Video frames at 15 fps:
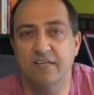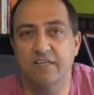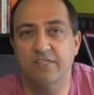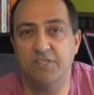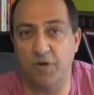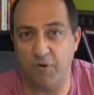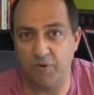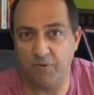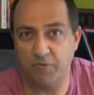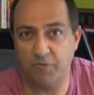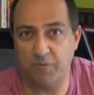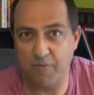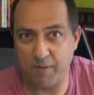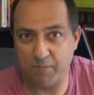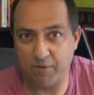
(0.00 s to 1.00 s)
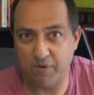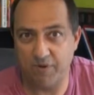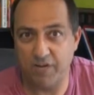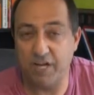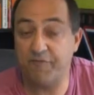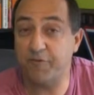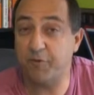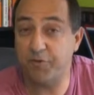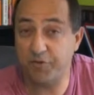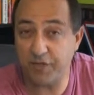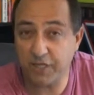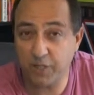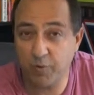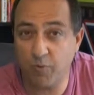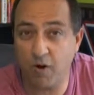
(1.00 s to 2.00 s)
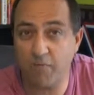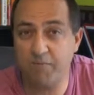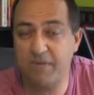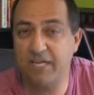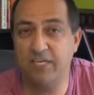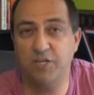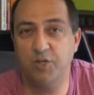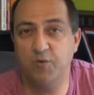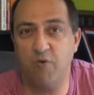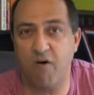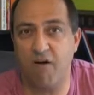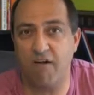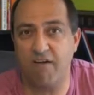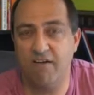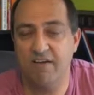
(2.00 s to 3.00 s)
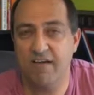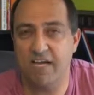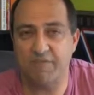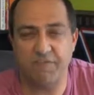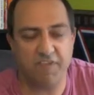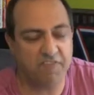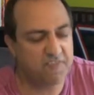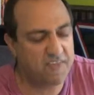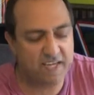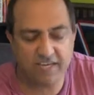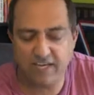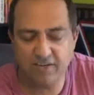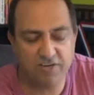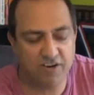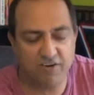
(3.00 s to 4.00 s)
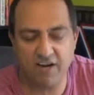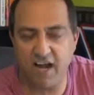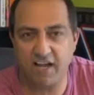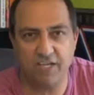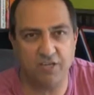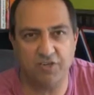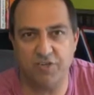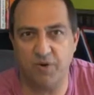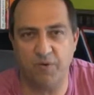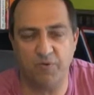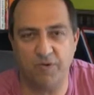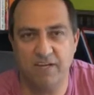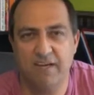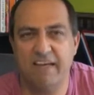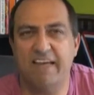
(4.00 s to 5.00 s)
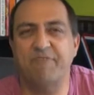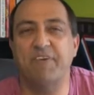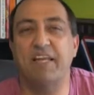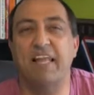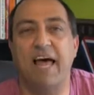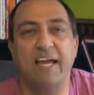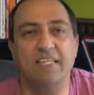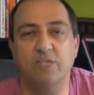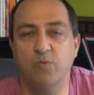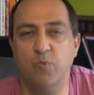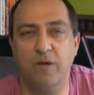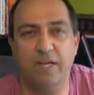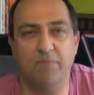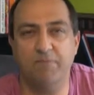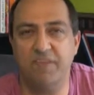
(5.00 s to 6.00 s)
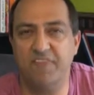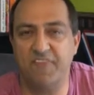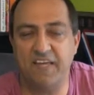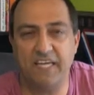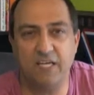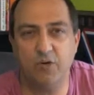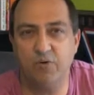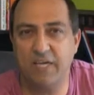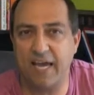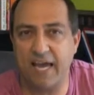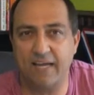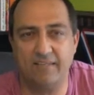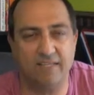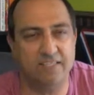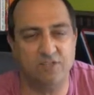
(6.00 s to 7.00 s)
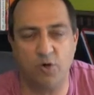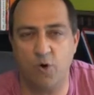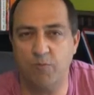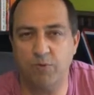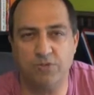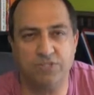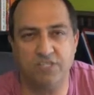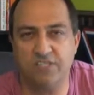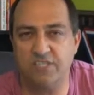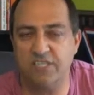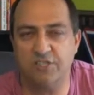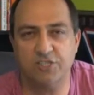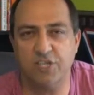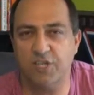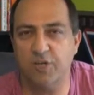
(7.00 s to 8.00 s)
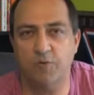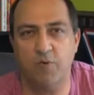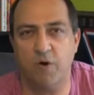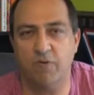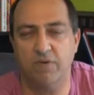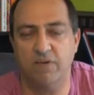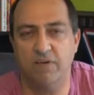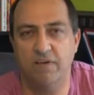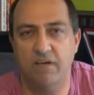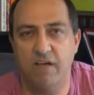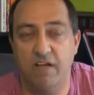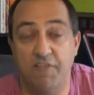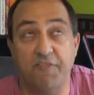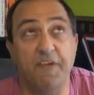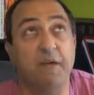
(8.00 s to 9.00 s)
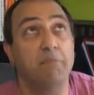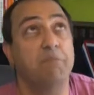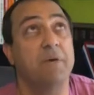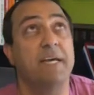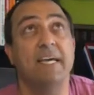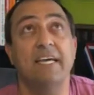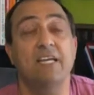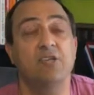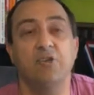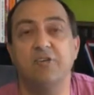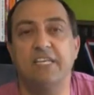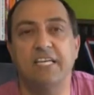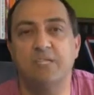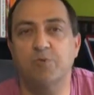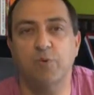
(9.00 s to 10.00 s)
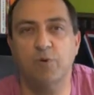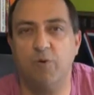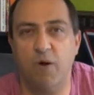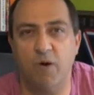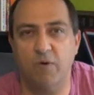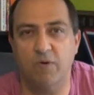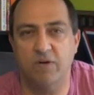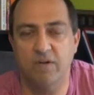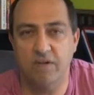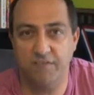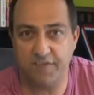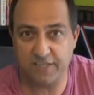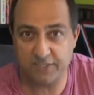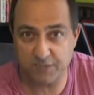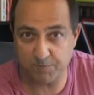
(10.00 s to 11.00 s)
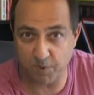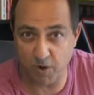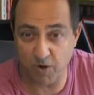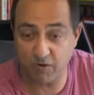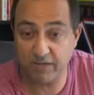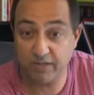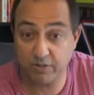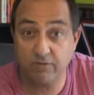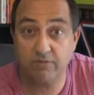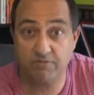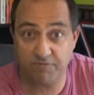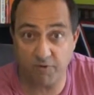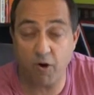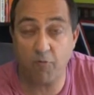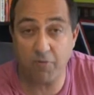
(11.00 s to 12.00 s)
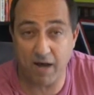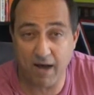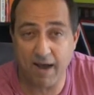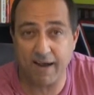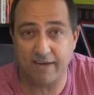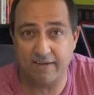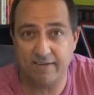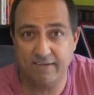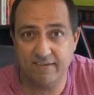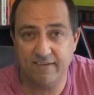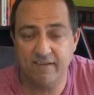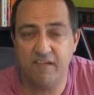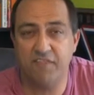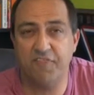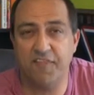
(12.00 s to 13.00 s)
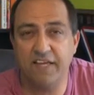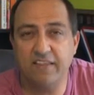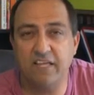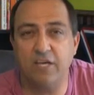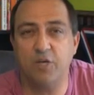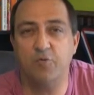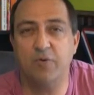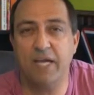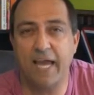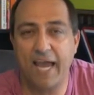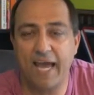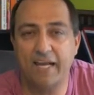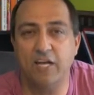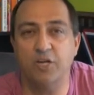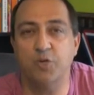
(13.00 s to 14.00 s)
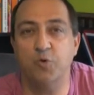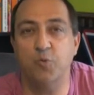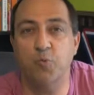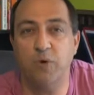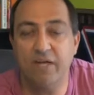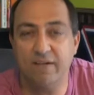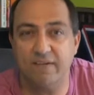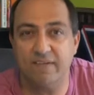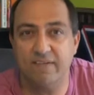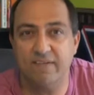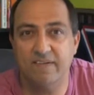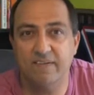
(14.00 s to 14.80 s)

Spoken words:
So, remember, if you think you are beaten, you are. If you think you dare not, you don't. If you'd like to win but think you can't, it's almost a cinch that you won't. Think big and your deeds will grow. Think small and you'll fall behind. Think that you can and you will.